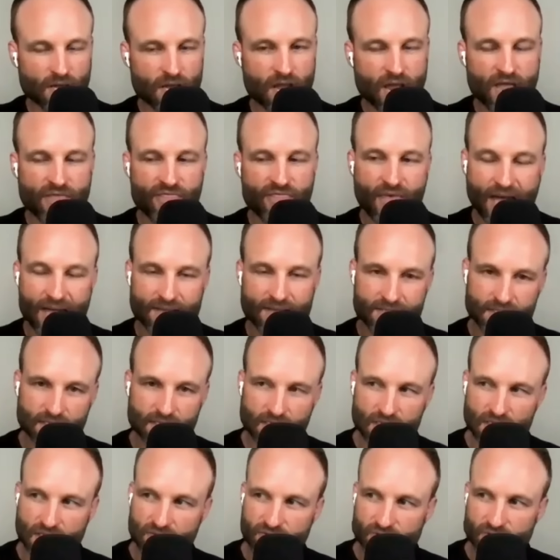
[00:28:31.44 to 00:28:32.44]
and that's going to
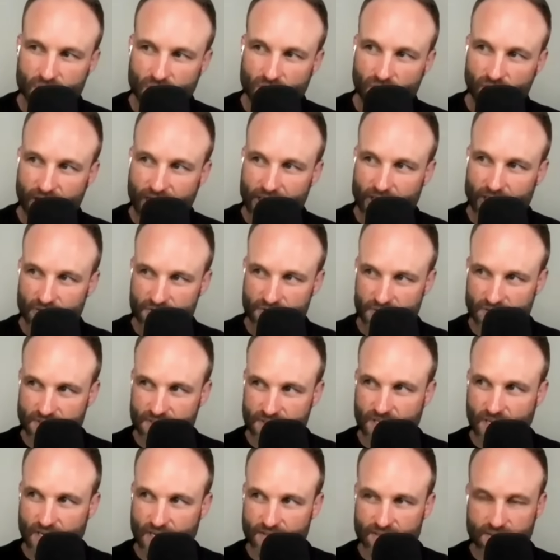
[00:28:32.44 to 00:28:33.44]
give you greater
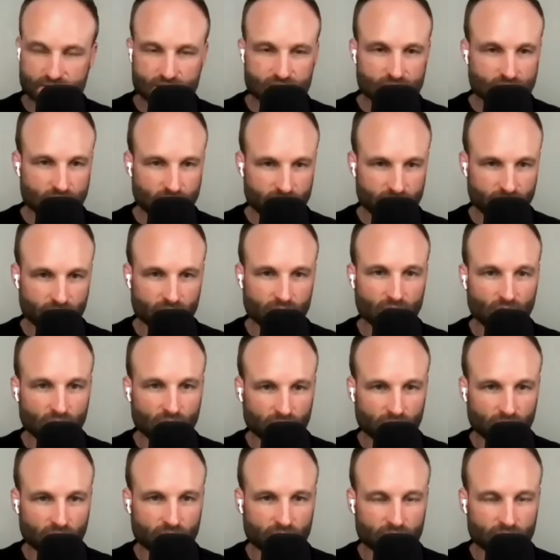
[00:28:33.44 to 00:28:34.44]
success in the
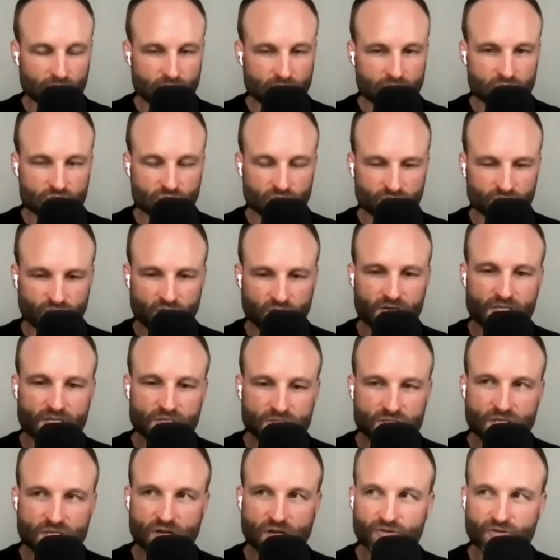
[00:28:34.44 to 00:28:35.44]
long run. And so, for any
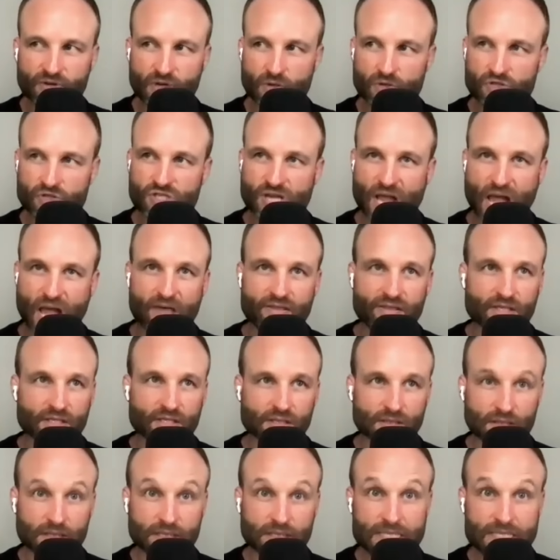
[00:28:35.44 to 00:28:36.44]
self coached athlete
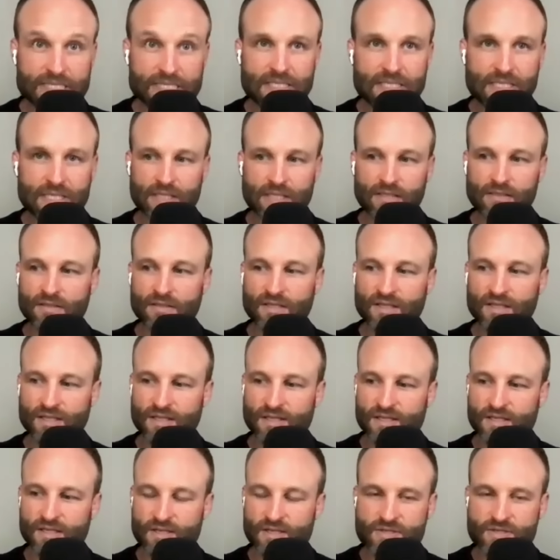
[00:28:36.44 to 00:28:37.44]
listening
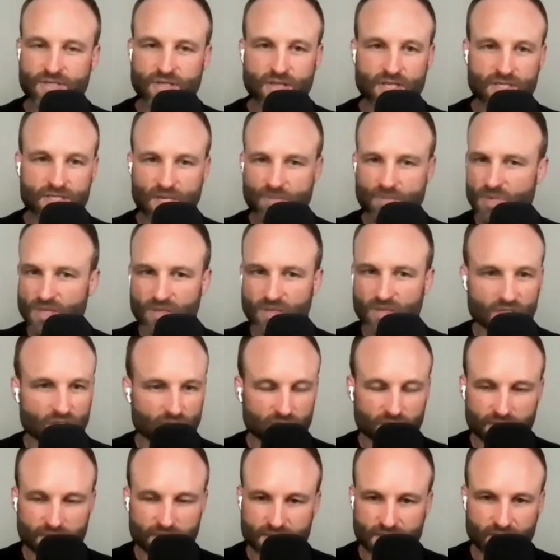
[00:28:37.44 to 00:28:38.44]
to this, I mean, you
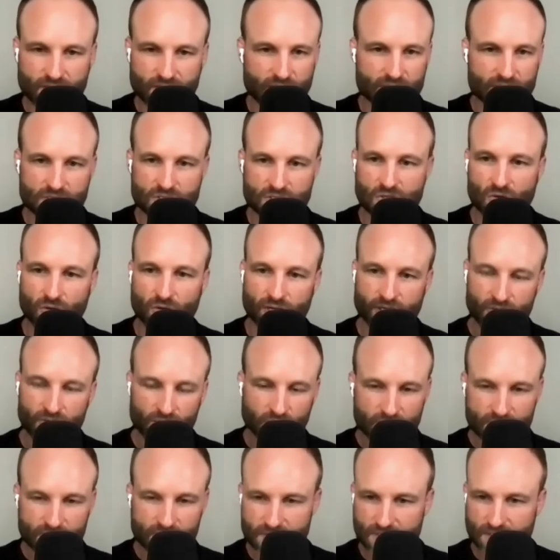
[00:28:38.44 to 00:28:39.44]
listen to that story, you
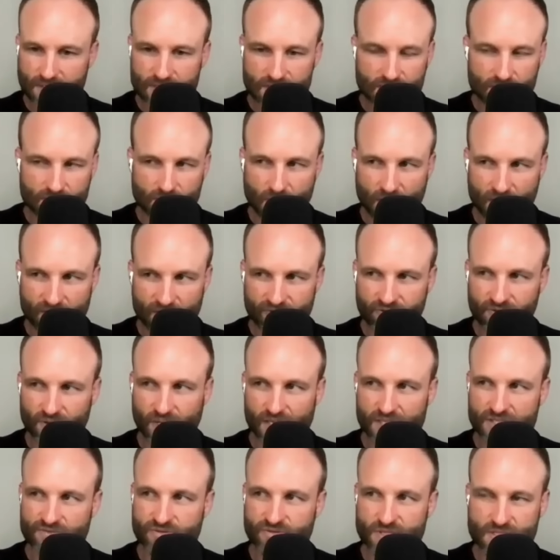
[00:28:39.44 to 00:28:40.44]
listen to my
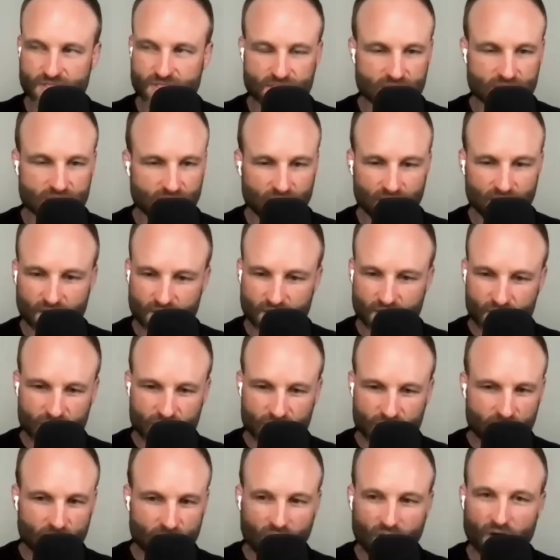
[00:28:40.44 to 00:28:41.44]
philosophy. It's just like
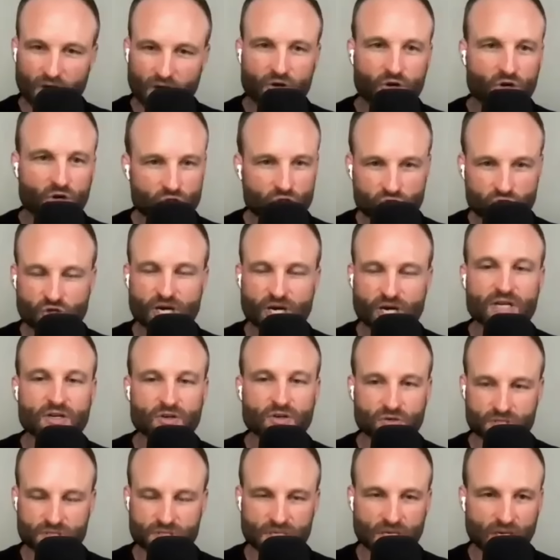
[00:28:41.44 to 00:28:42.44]
under train
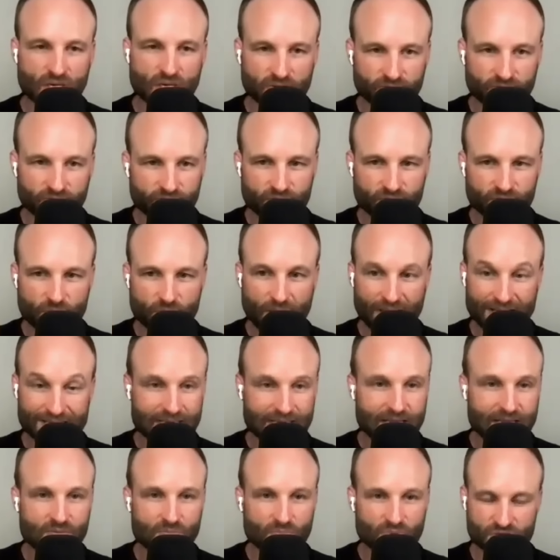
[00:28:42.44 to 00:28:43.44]
yourself by
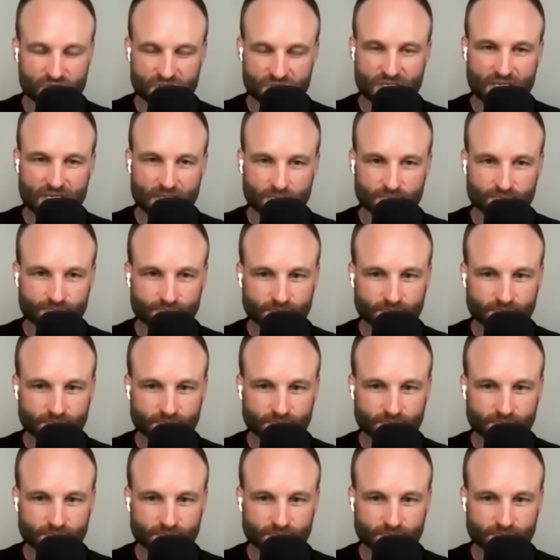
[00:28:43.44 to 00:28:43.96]
10%